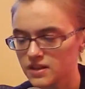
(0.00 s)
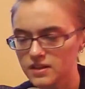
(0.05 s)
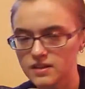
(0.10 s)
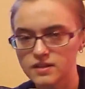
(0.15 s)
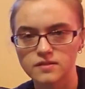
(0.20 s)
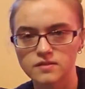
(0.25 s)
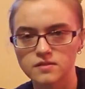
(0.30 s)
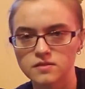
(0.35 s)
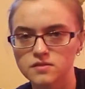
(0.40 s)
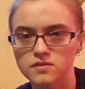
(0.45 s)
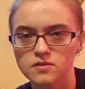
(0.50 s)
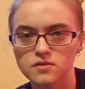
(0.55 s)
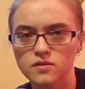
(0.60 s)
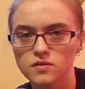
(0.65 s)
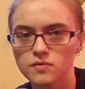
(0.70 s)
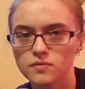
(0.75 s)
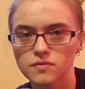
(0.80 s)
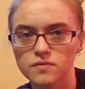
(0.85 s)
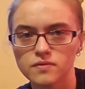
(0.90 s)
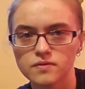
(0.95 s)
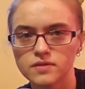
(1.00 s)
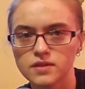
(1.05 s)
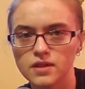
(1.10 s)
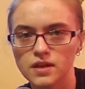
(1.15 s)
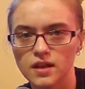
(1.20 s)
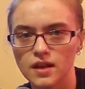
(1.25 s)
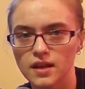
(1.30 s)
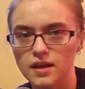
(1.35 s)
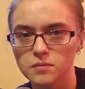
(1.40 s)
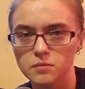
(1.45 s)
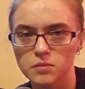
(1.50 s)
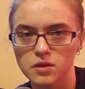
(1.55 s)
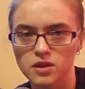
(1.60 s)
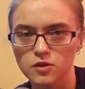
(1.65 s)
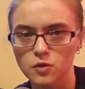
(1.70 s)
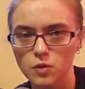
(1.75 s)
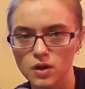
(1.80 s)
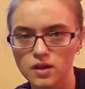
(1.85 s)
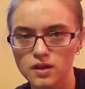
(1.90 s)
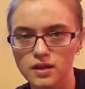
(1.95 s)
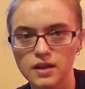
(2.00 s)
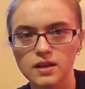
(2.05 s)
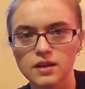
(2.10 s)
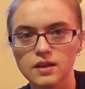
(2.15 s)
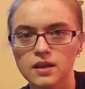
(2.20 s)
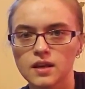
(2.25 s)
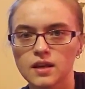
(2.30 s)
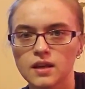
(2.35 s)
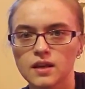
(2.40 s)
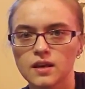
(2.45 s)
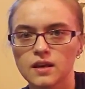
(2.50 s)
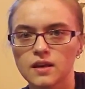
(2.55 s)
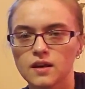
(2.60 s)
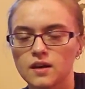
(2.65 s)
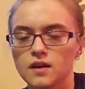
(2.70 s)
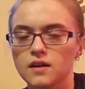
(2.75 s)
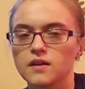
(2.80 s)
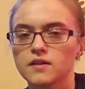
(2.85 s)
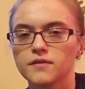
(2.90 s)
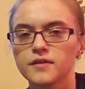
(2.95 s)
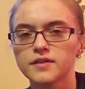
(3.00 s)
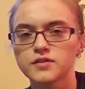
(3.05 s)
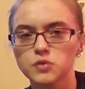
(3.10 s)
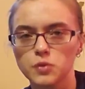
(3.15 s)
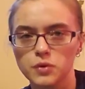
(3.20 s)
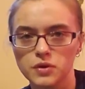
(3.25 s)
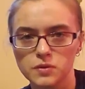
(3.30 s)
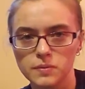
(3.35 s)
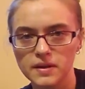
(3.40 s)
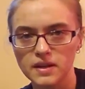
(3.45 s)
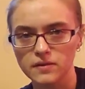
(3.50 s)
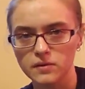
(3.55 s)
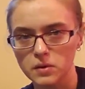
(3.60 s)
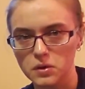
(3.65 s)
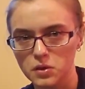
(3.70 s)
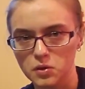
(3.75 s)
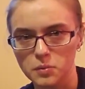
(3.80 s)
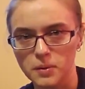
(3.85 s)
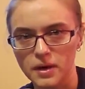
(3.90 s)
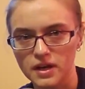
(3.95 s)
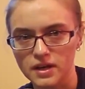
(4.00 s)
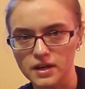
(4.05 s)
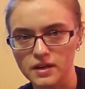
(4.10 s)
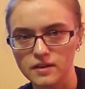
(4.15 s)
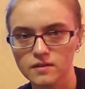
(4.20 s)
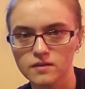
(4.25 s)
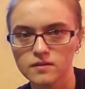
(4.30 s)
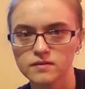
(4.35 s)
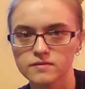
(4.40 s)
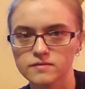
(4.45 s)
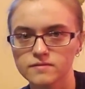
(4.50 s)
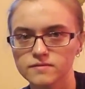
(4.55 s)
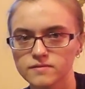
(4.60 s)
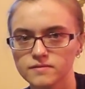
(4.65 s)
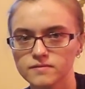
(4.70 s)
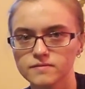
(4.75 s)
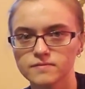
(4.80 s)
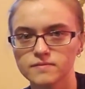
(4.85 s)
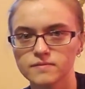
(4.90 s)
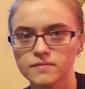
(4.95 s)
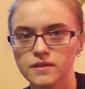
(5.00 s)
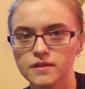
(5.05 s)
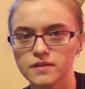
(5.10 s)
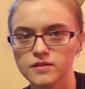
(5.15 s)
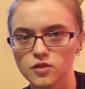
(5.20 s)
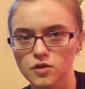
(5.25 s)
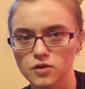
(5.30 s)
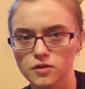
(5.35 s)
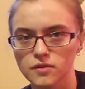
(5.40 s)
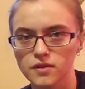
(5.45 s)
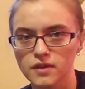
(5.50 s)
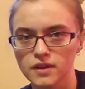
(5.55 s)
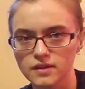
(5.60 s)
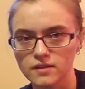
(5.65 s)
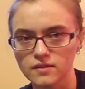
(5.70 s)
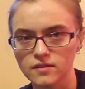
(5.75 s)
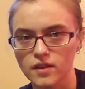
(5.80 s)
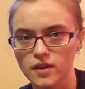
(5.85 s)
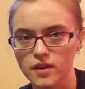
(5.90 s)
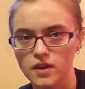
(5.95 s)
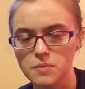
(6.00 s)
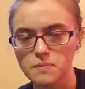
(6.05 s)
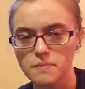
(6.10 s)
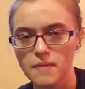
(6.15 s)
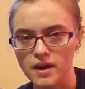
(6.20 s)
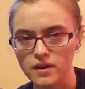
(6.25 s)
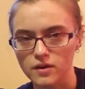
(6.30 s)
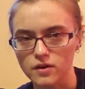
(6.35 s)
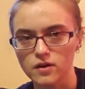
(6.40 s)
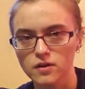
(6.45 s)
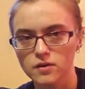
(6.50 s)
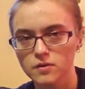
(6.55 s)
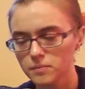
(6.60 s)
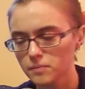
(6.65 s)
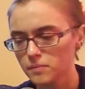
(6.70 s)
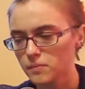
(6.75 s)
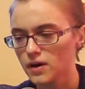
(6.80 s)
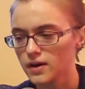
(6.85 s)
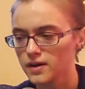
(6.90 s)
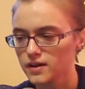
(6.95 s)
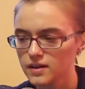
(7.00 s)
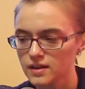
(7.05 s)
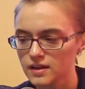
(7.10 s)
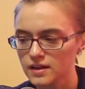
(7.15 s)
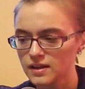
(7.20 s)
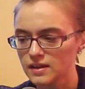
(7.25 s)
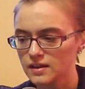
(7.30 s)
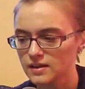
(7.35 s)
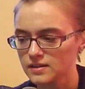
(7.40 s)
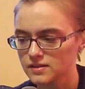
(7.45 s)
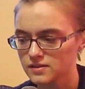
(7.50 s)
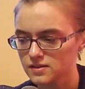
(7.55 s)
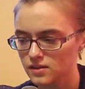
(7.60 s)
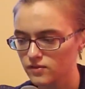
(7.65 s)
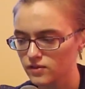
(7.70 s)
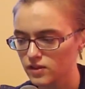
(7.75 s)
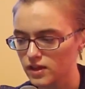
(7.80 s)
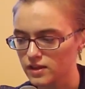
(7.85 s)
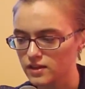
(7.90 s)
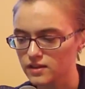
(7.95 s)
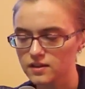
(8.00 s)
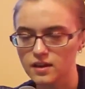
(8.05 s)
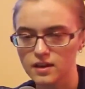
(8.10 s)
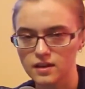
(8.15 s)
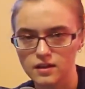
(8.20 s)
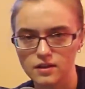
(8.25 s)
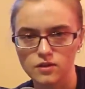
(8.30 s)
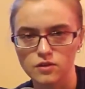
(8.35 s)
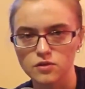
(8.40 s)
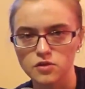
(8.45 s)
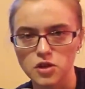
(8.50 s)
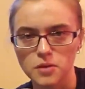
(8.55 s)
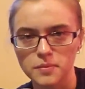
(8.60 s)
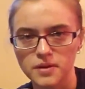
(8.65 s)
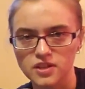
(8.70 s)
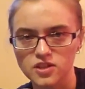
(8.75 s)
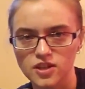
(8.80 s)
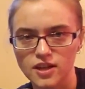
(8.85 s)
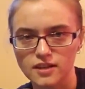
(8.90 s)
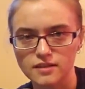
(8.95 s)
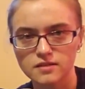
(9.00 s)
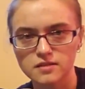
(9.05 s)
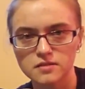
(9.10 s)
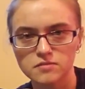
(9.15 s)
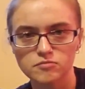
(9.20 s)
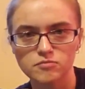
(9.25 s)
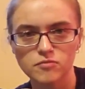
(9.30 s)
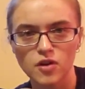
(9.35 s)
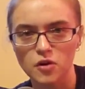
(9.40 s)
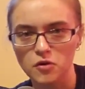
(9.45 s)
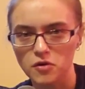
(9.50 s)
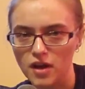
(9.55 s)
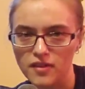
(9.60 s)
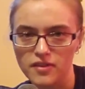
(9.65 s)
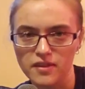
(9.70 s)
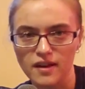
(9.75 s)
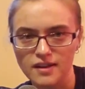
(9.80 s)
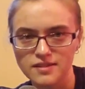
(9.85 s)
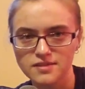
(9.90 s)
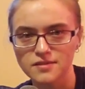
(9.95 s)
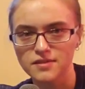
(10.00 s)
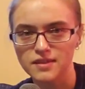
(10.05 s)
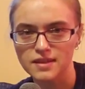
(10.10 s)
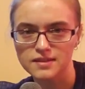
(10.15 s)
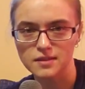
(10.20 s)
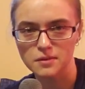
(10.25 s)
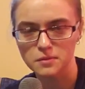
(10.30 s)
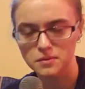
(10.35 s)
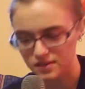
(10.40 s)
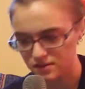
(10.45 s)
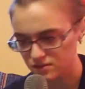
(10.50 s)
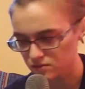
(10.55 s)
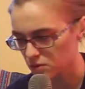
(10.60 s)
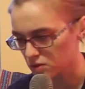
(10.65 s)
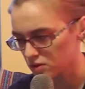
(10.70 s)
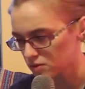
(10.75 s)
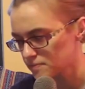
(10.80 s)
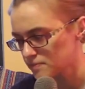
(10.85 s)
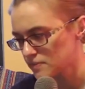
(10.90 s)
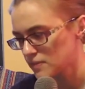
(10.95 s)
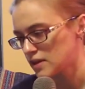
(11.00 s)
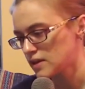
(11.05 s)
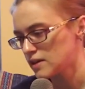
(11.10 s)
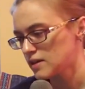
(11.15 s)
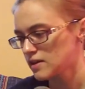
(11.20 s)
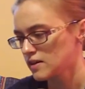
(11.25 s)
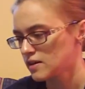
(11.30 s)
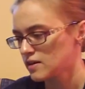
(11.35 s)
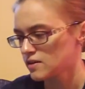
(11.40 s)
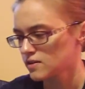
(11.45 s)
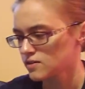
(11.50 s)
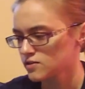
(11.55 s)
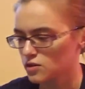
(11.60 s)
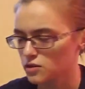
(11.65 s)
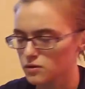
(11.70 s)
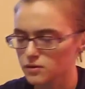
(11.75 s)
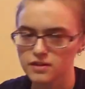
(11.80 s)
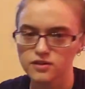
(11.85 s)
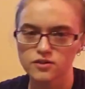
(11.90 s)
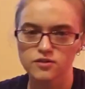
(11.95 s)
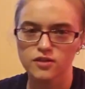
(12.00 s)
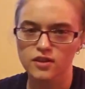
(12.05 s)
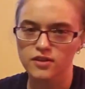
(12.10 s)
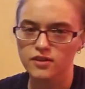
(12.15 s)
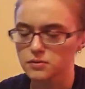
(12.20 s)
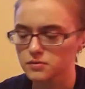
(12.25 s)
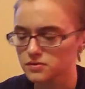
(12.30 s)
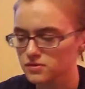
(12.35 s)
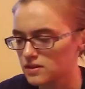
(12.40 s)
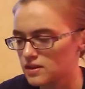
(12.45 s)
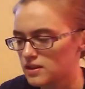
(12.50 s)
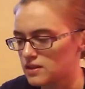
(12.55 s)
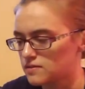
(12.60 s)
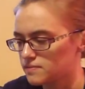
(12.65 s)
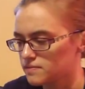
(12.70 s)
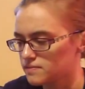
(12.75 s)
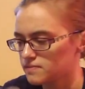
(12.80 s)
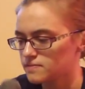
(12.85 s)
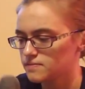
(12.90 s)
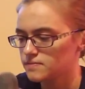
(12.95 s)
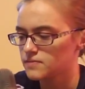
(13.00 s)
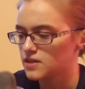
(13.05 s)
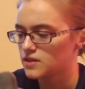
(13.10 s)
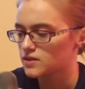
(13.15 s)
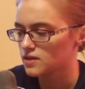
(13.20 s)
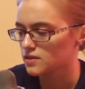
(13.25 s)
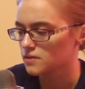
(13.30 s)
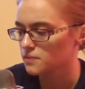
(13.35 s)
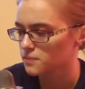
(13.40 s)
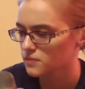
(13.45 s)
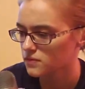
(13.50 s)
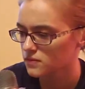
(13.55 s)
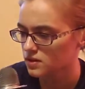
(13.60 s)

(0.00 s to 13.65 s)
his DNA and blood quality. If he's going to be given a new body, these are things that matter, but stuff like can he do jumping jacks are not the kinds of things that we test for. So I just thought that was a neat detail.